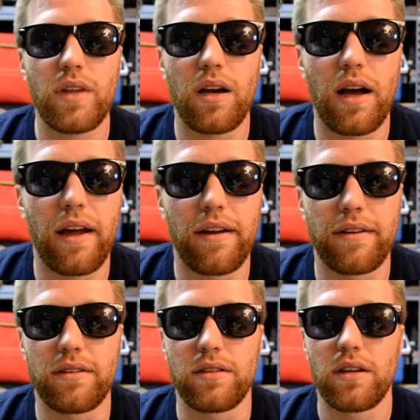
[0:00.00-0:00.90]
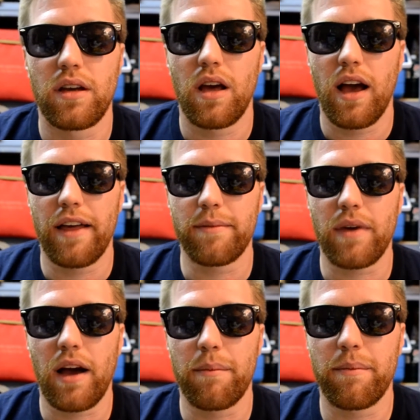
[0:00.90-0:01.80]
And
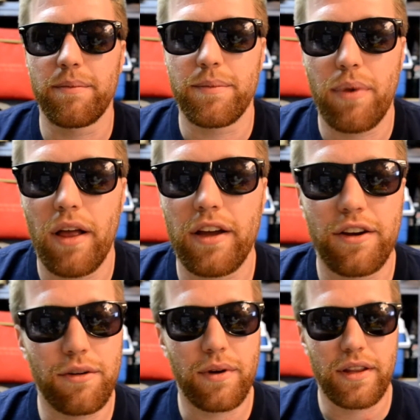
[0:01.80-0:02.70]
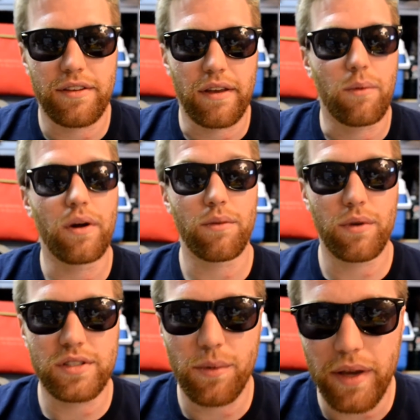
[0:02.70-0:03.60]
I'm probably going to do one of these like
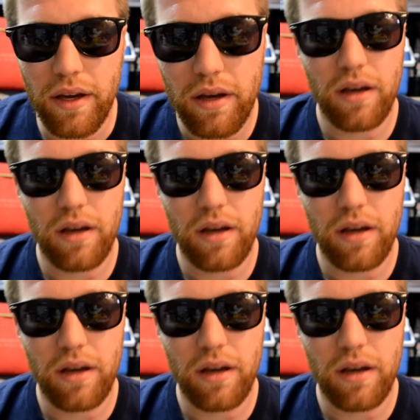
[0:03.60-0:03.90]
once a week,